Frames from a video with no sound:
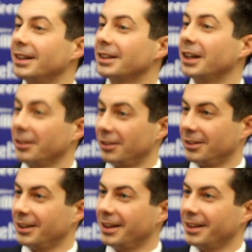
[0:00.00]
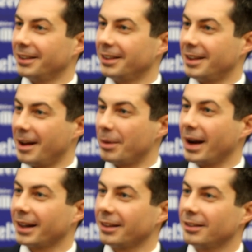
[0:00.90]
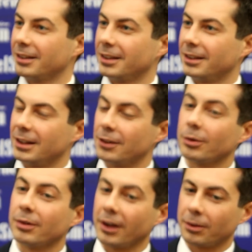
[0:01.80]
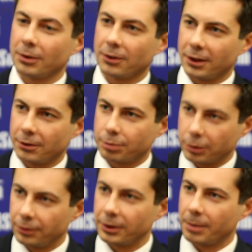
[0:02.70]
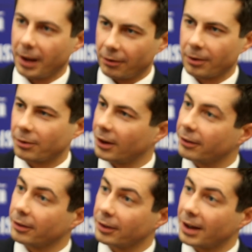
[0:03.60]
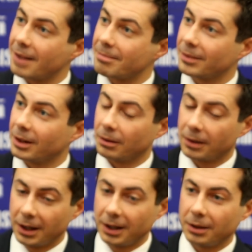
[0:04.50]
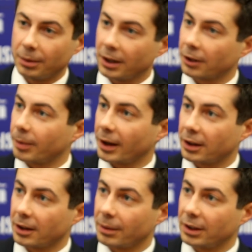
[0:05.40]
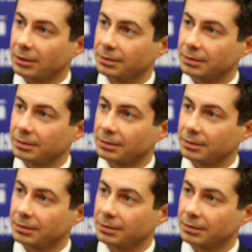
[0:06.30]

cuts on the top brackets, these are investments that have proven to pay for themselves over time. And we can expect that they will.